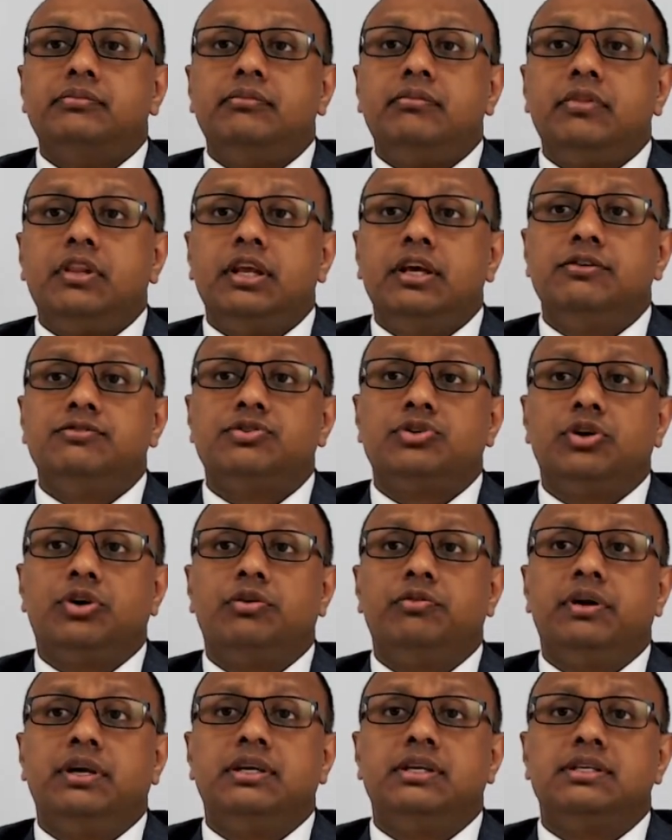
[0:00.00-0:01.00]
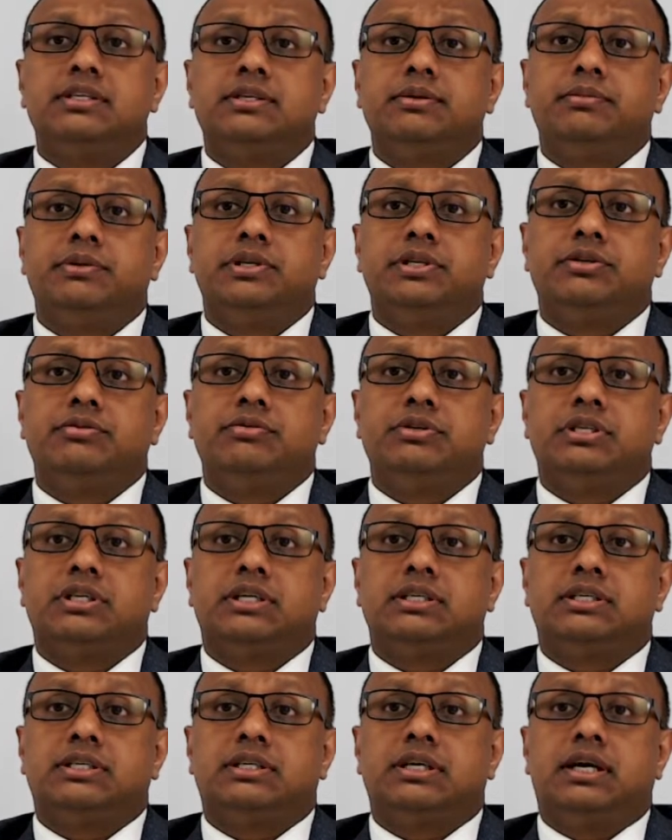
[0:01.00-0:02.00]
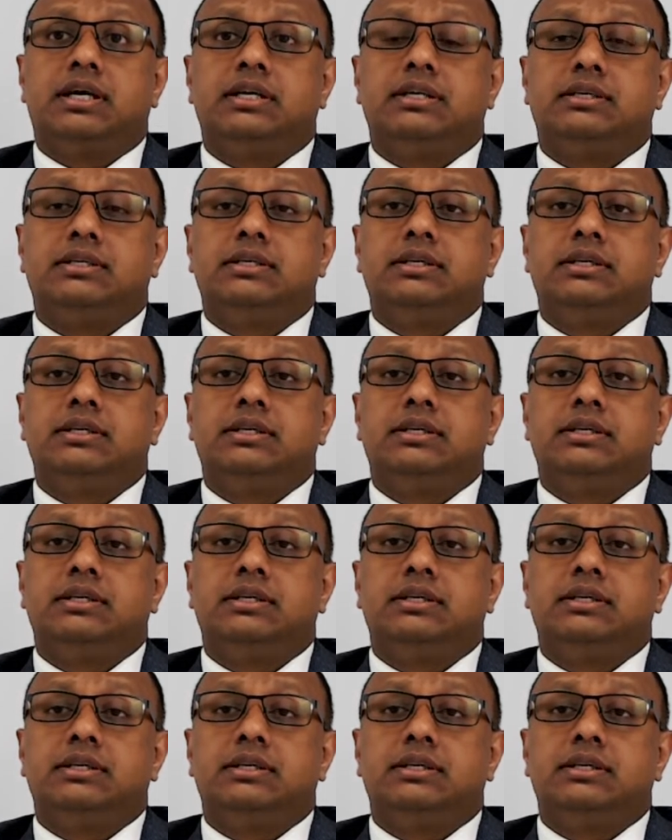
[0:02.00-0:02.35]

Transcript: If so, when does the bridging visa start?